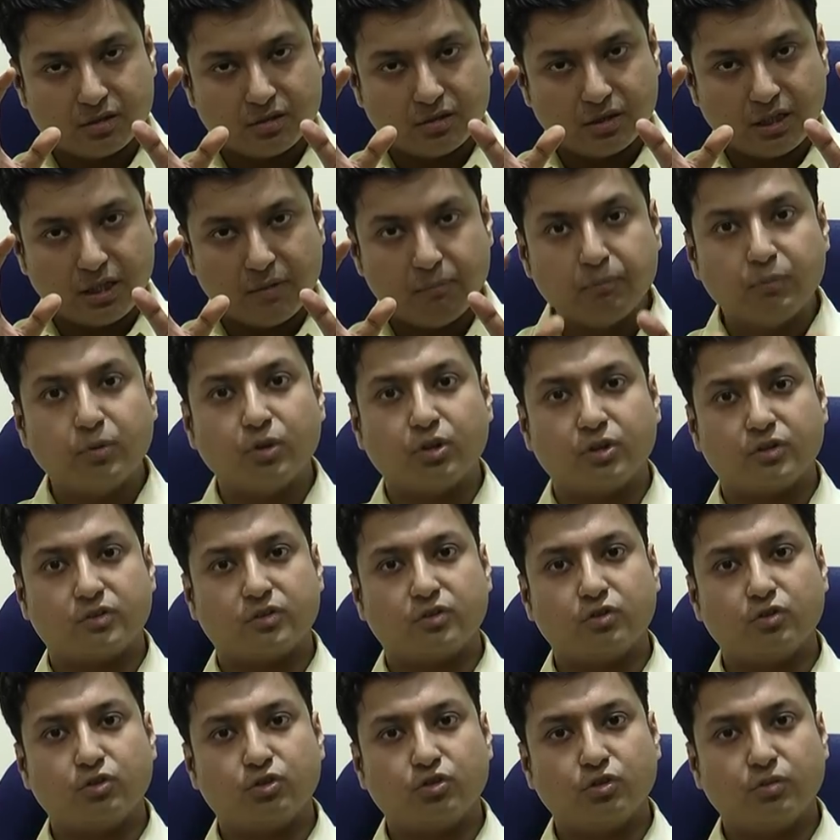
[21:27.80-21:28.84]

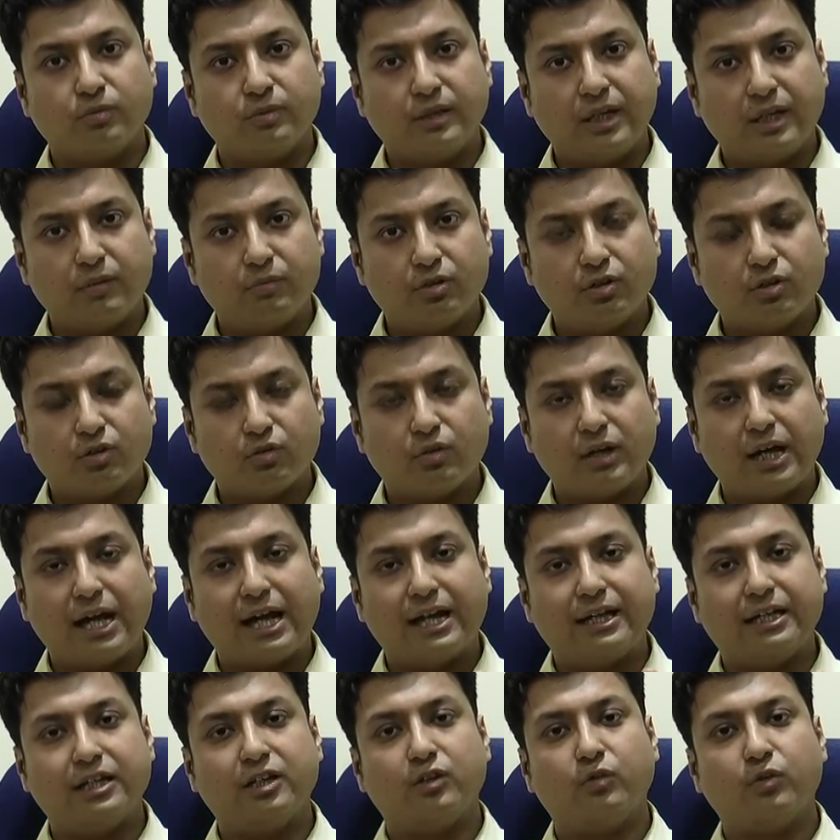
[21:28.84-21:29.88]
inputs, you should be able to
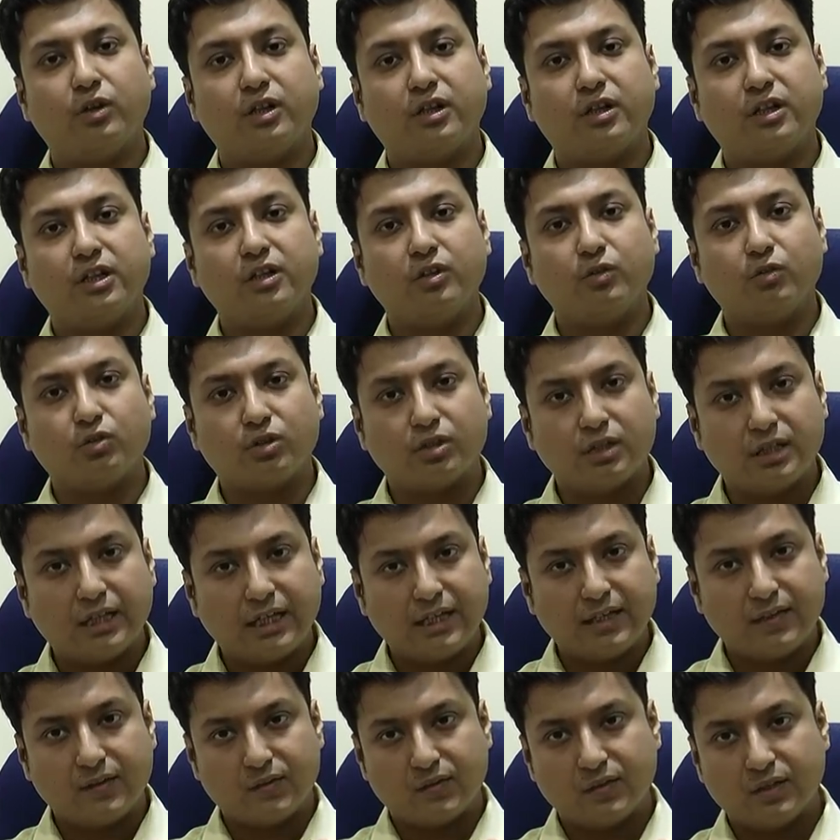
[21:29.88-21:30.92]
adequately
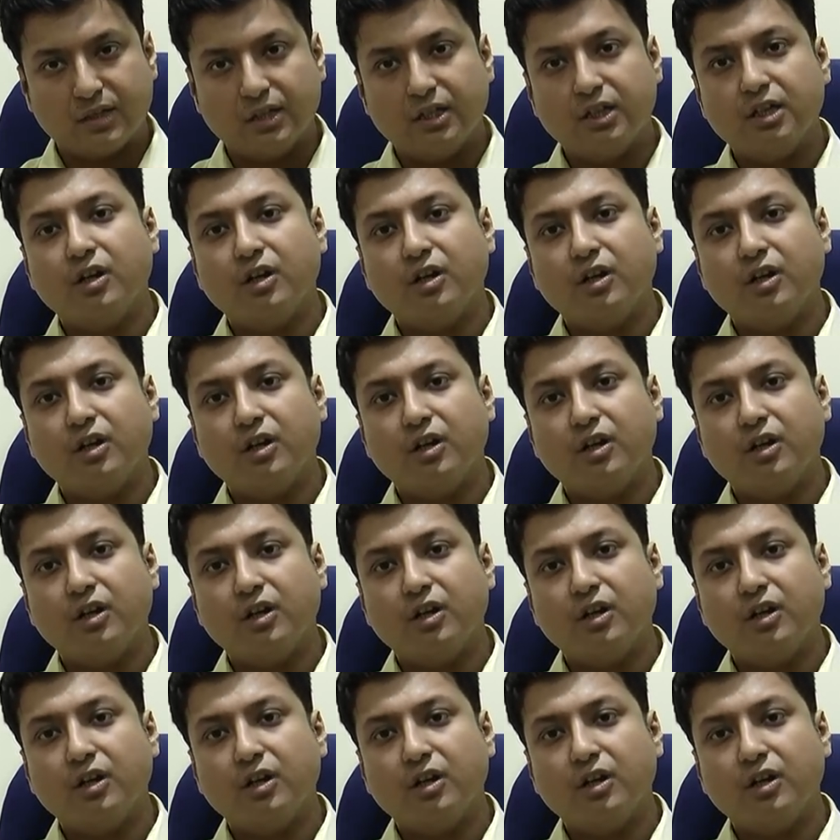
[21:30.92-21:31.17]
utilize